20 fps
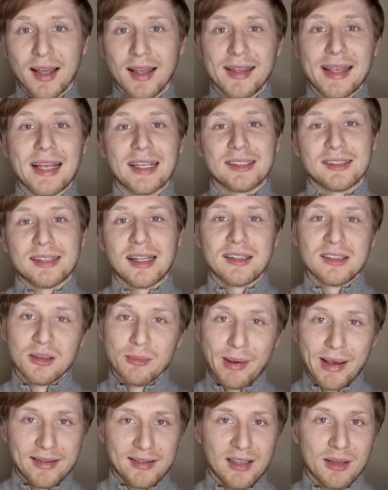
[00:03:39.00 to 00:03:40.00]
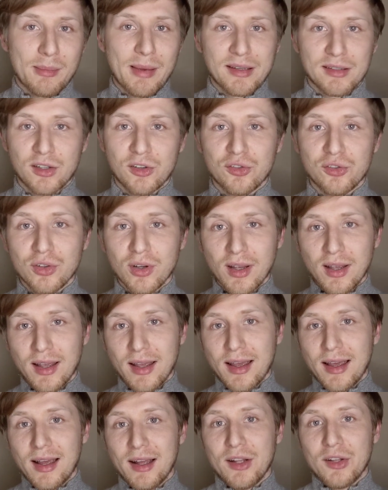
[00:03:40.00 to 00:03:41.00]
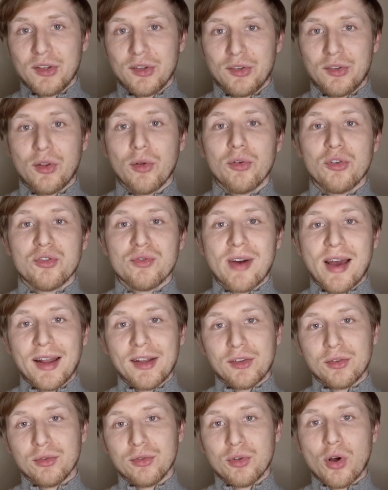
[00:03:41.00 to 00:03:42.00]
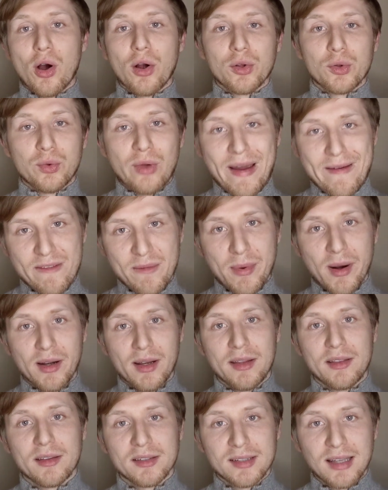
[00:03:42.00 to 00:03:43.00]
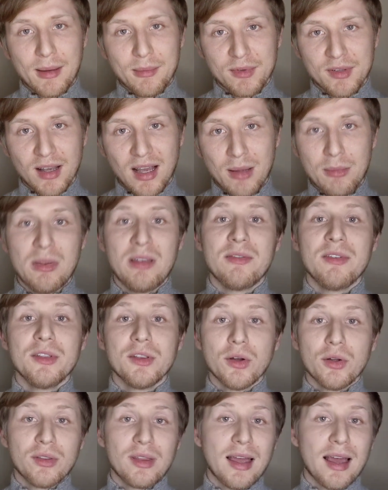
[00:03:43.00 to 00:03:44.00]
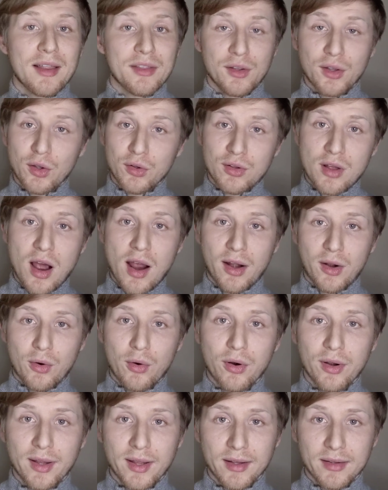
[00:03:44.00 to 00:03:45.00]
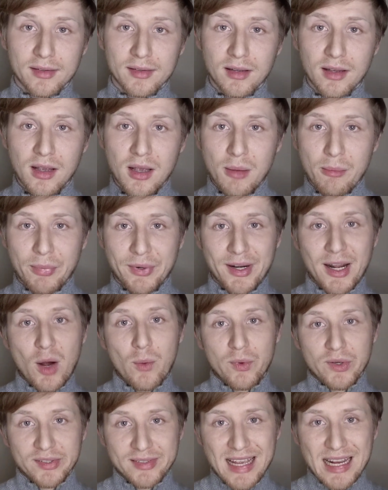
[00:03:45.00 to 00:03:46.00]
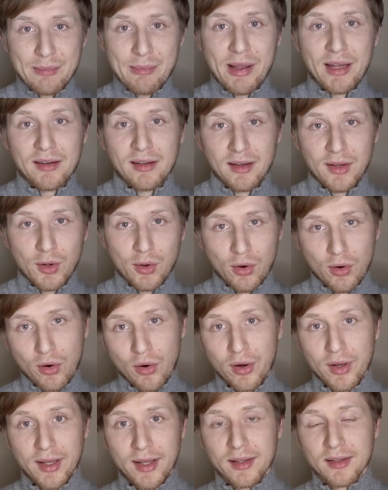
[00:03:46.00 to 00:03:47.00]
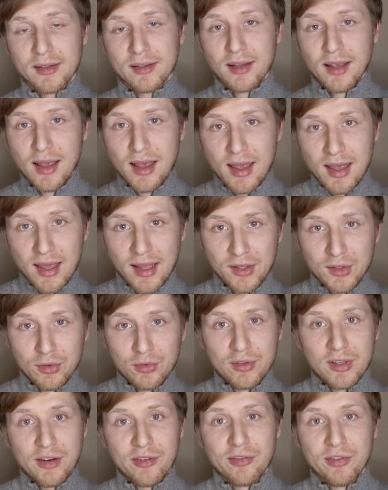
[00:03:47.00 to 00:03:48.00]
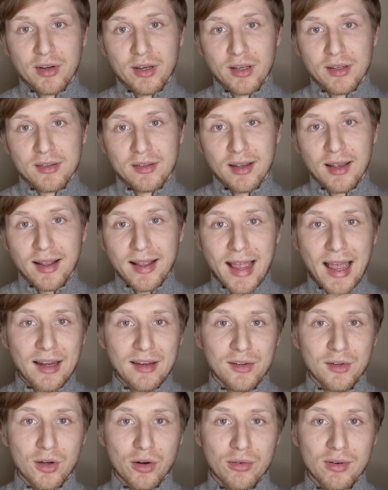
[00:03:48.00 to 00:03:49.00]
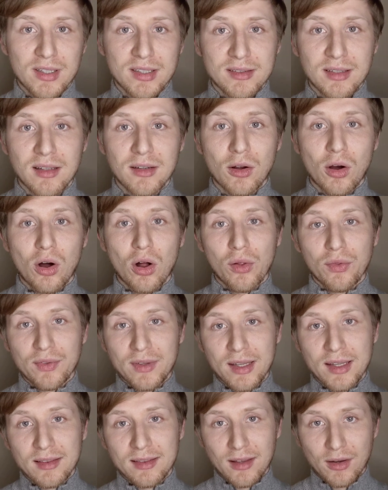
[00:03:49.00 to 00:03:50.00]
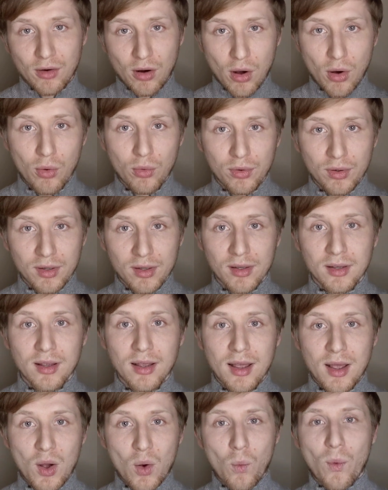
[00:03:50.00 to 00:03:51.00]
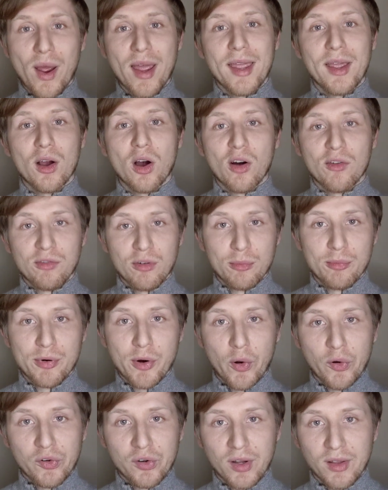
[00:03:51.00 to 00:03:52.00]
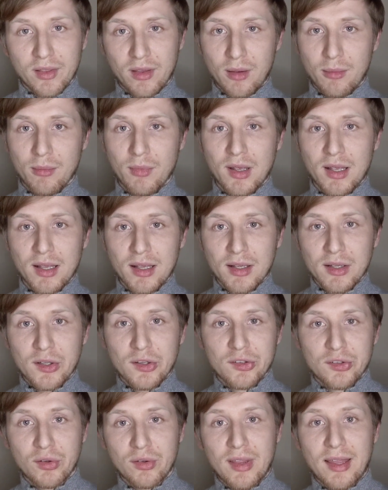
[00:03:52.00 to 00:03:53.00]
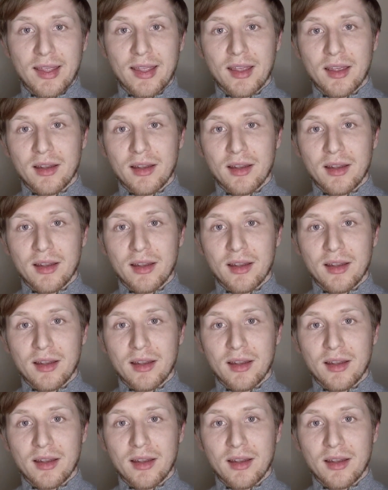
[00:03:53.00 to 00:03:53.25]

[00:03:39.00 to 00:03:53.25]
yes, that's the basic message. Don't try to talk to everybody at the same time, even though they are your target audience. But now we're segmenting your audience into different categories that all need their own way of approaching them, so they